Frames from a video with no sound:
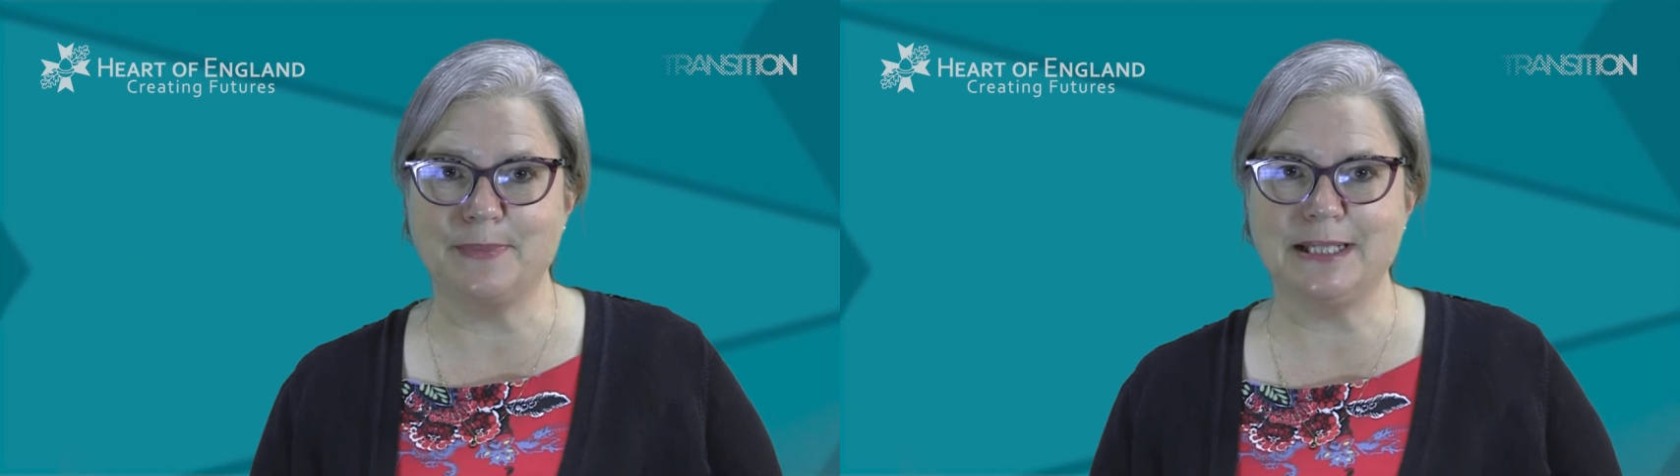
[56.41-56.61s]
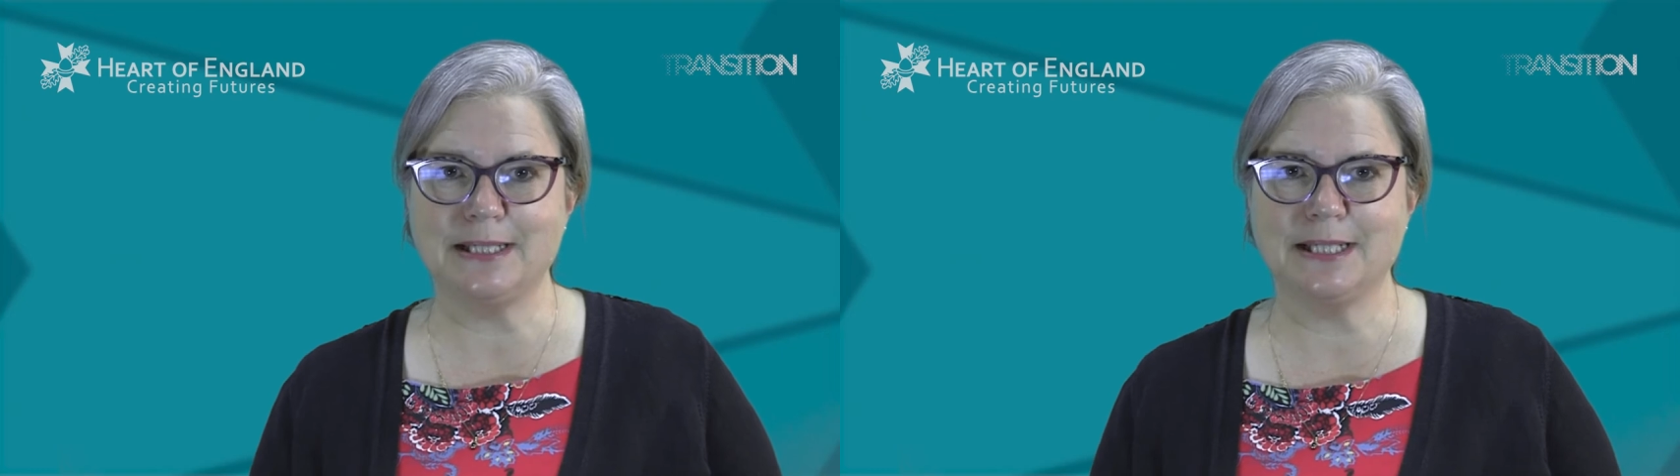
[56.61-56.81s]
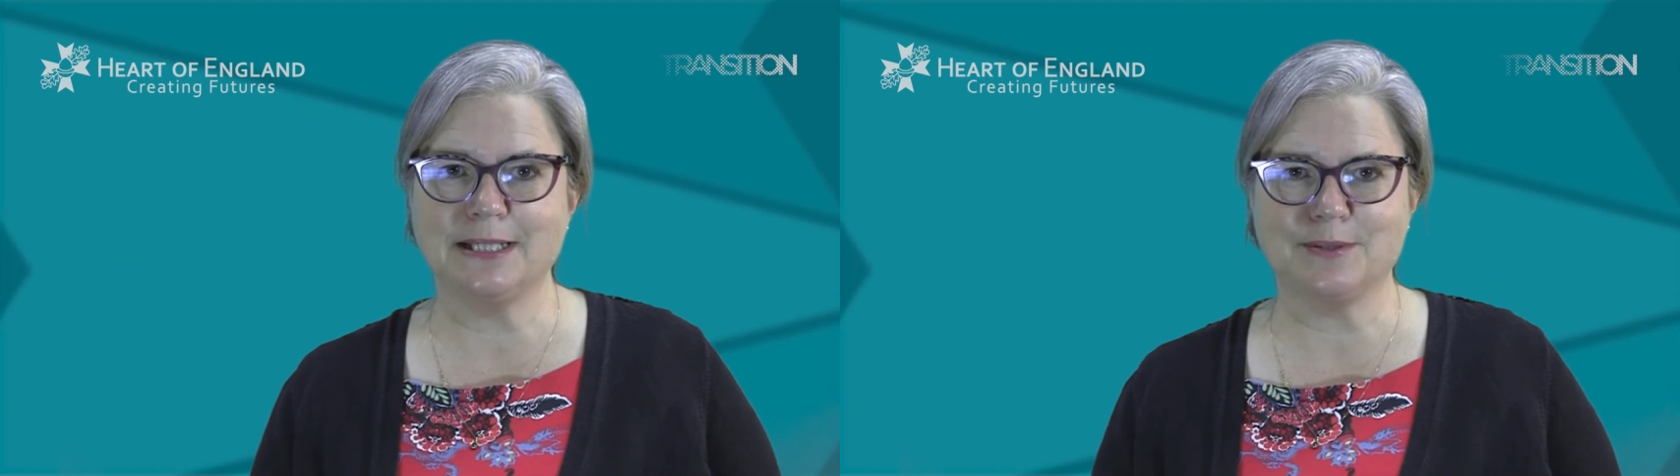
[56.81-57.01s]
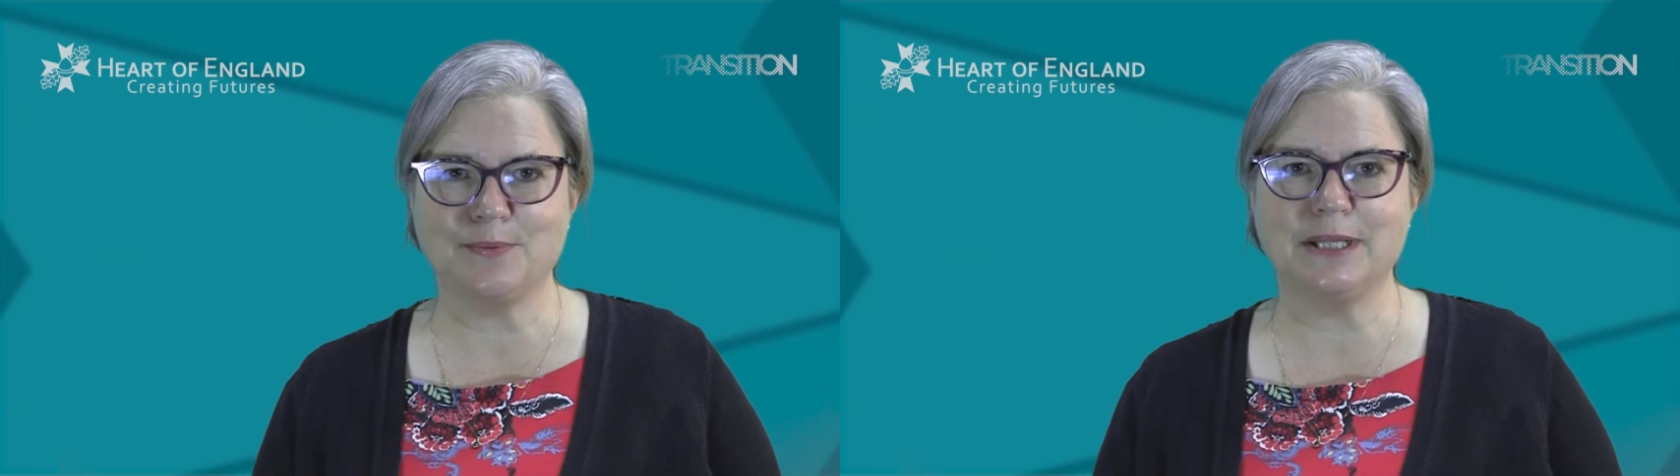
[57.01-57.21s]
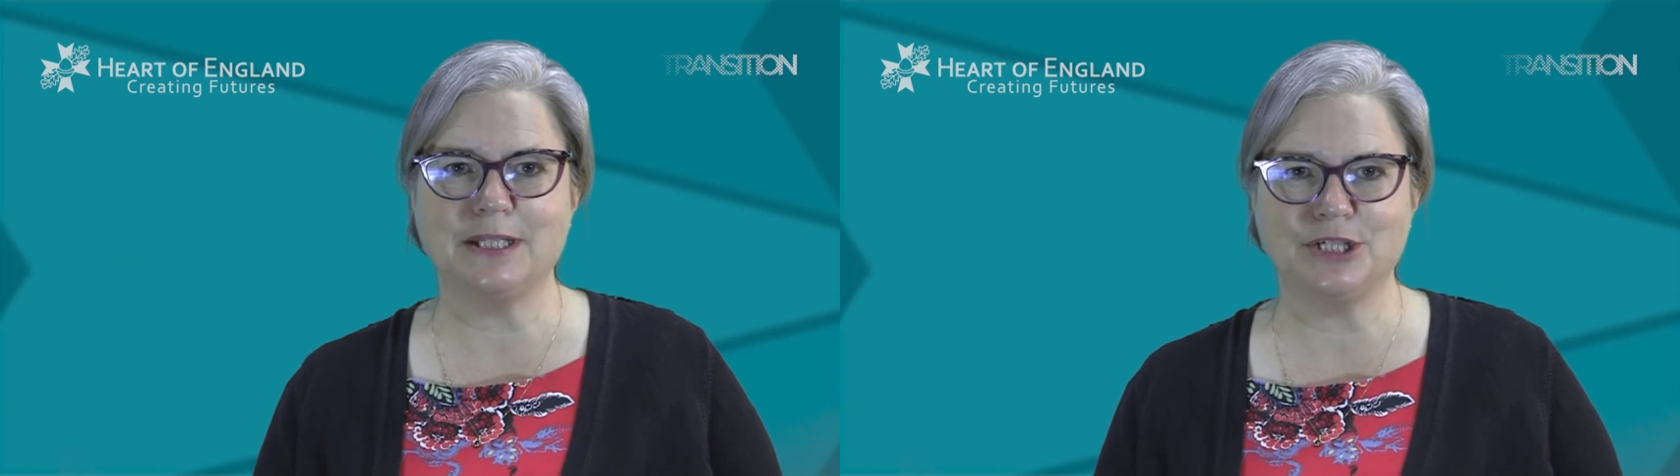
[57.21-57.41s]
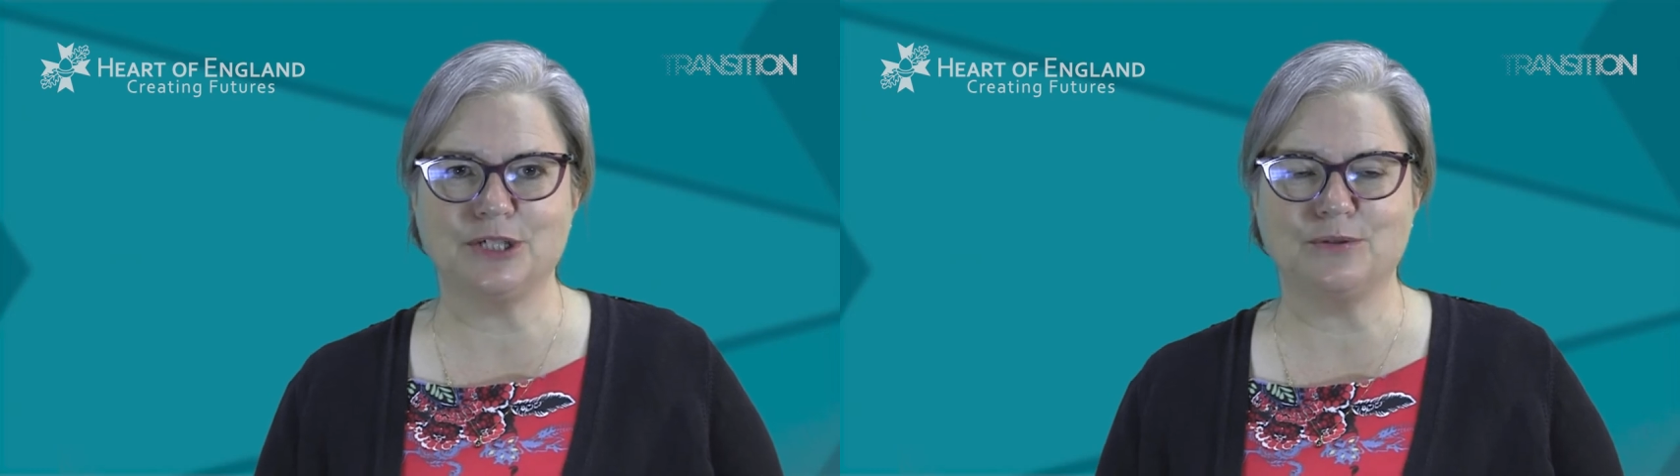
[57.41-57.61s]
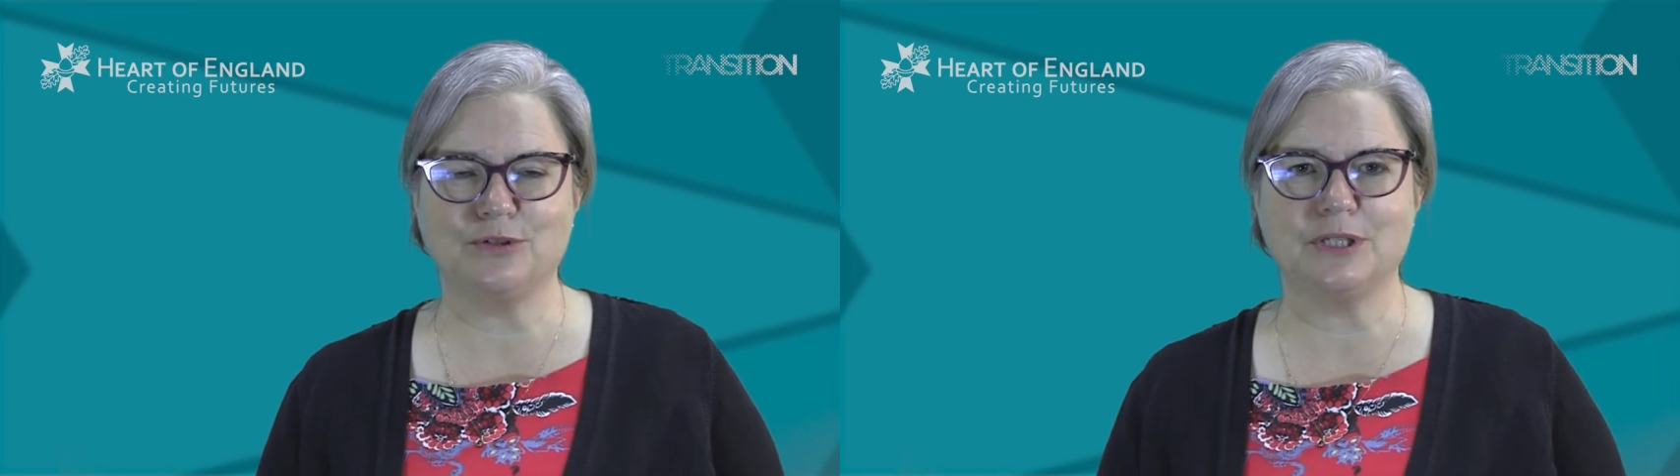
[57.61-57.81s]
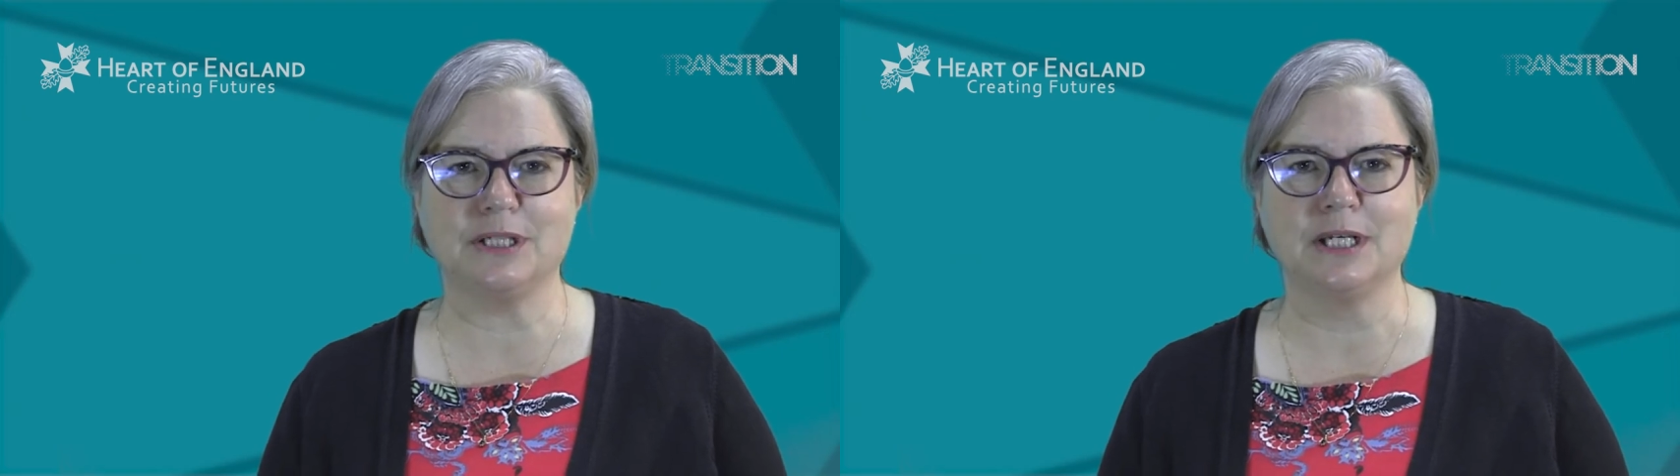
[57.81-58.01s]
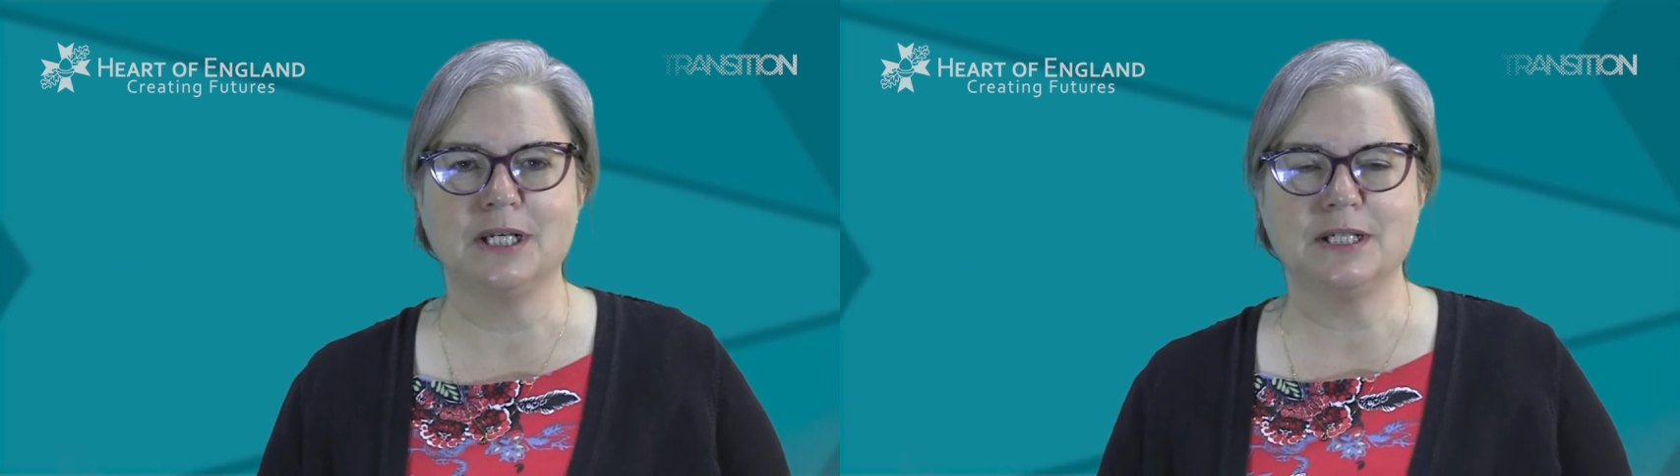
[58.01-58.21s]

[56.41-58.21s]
meetings with the children